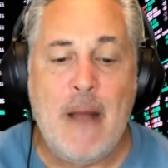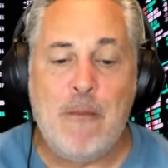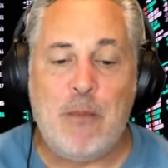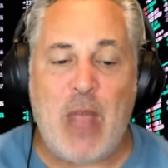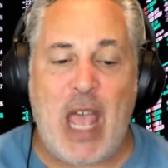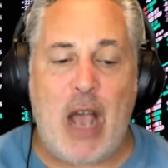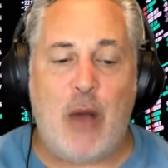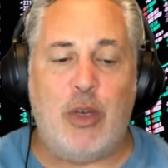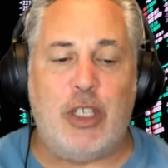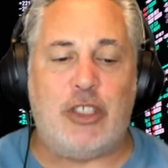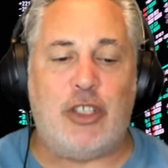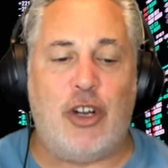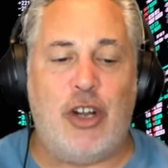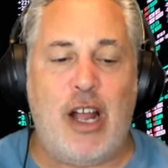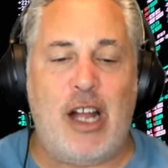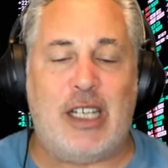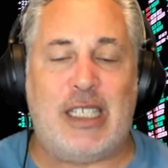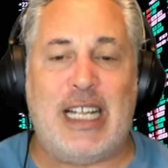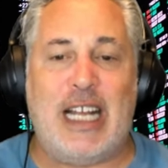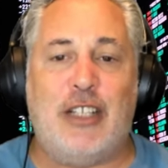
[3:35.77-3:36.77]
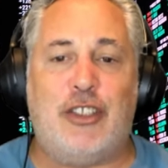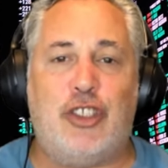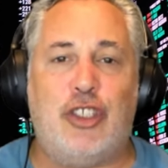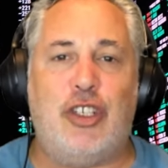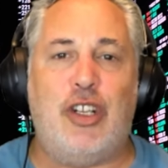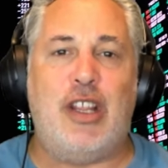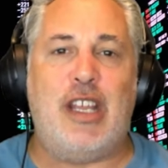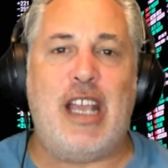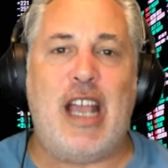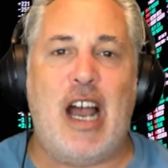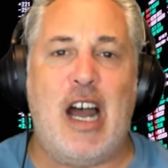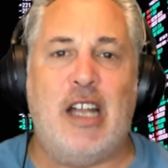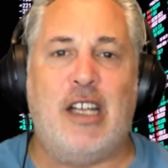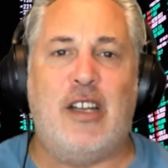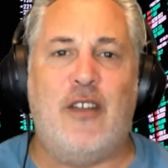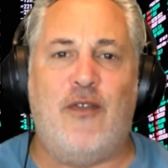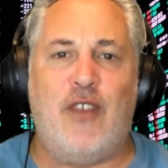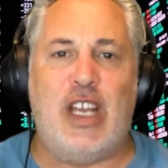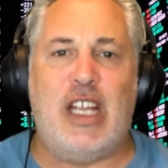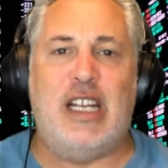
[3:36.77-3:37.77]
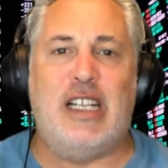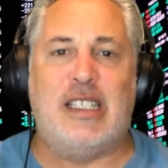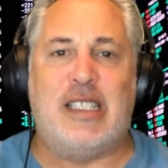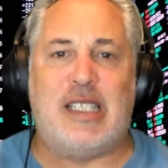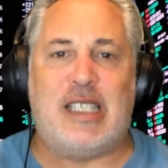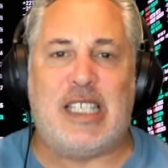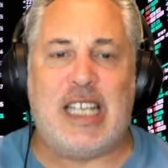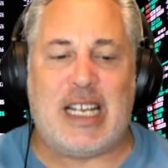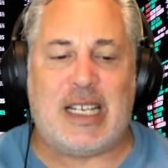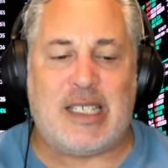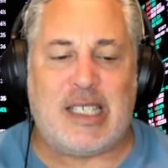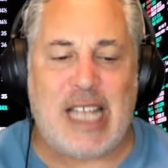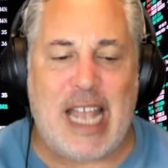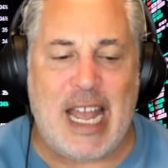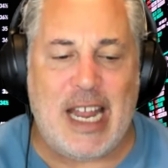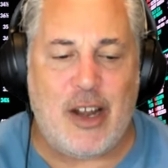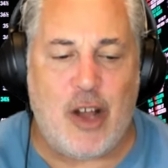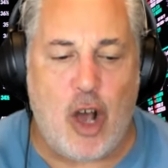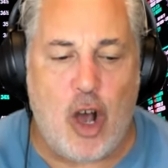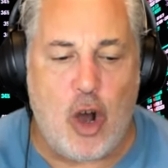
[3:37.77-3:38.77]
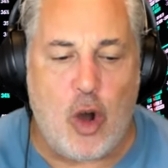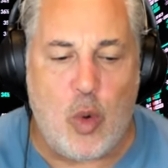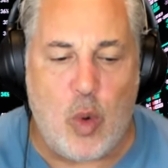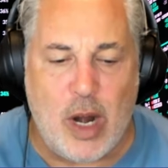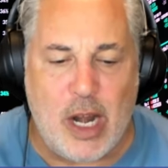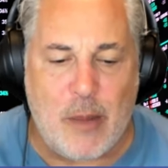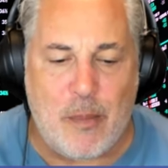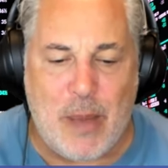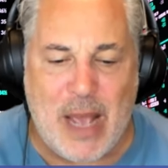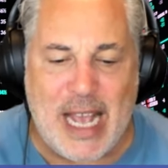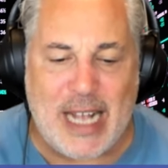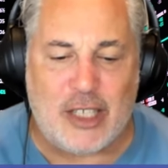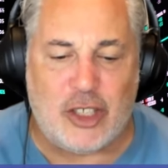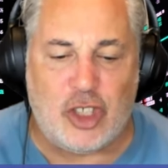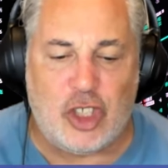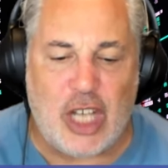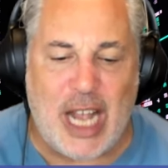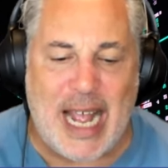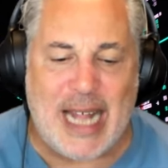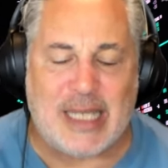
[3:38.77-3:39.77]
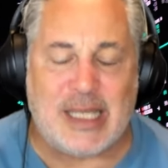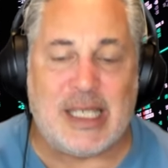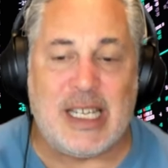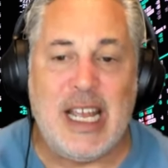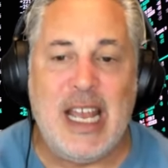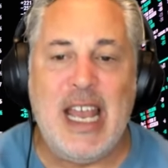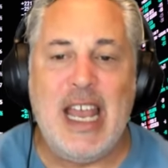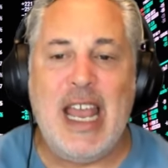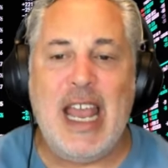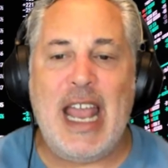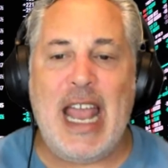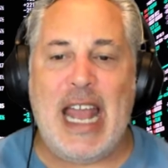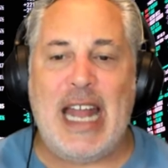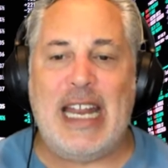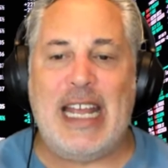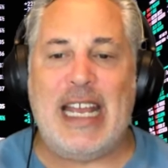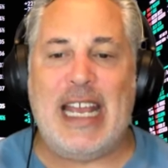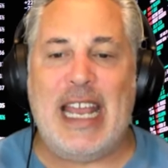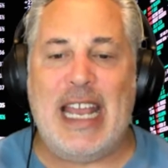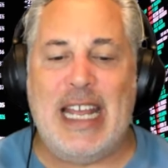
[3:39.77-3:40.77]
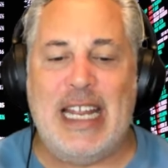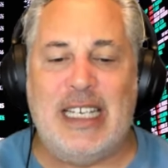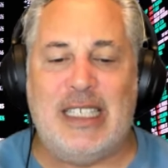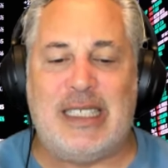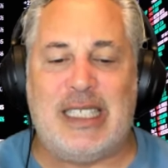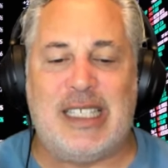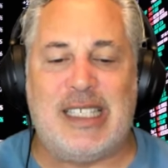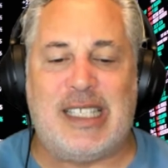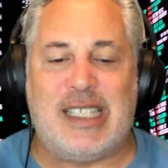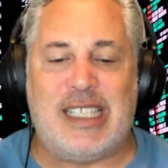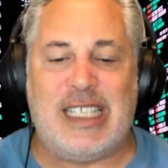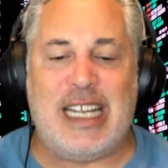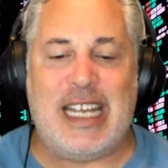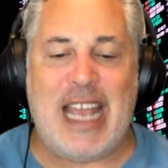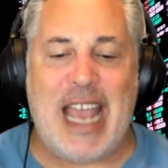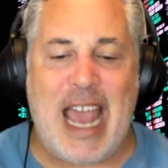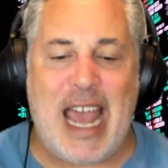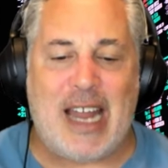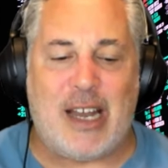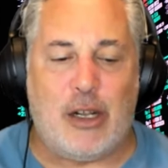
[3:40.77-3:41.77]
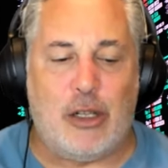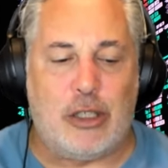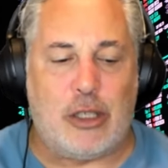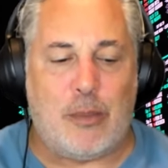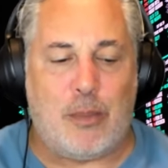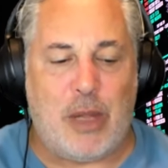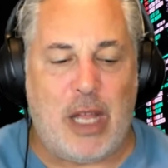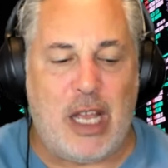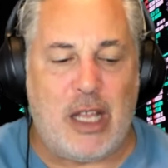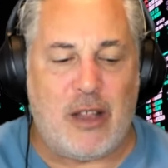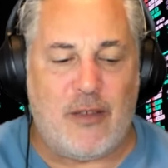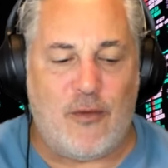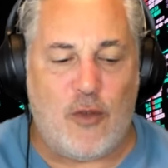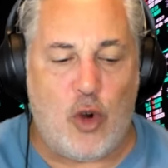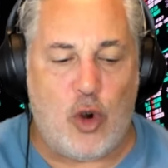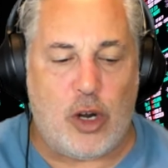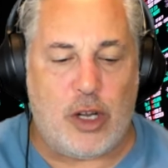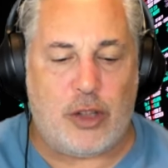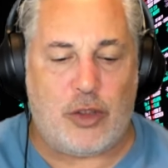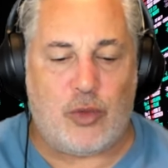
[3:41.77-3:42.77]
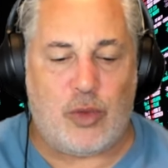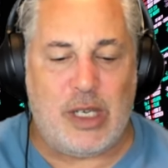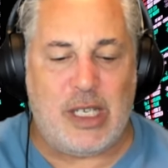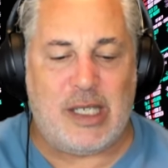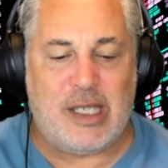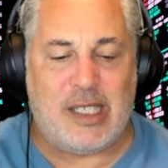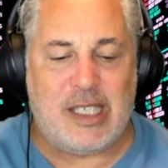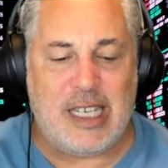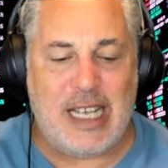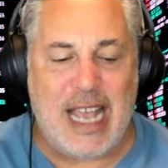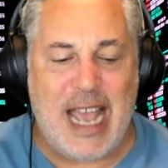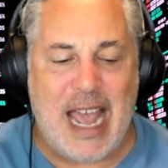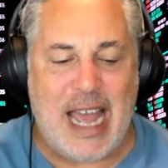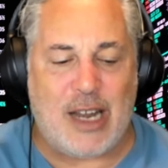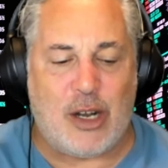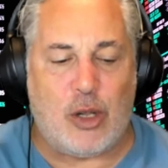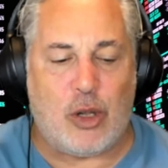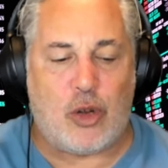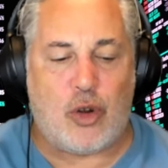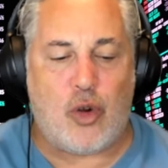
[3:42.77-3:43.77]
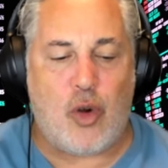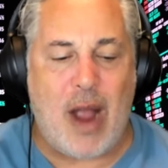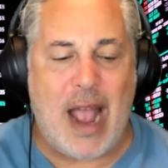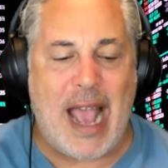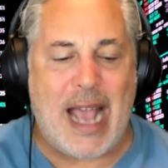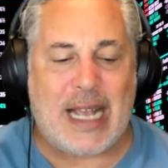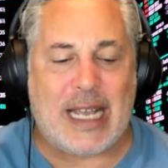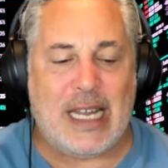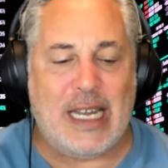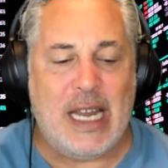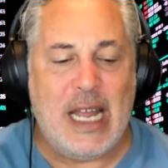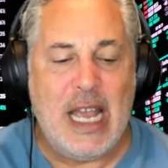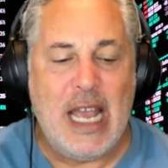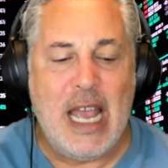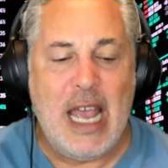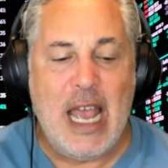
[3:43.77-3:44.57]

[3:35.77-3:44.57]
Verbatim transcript: Now we turn our attention to the undefeated six and oh Winnipeg Jets, heading into Seattle to play the four and three Seattle Kraken.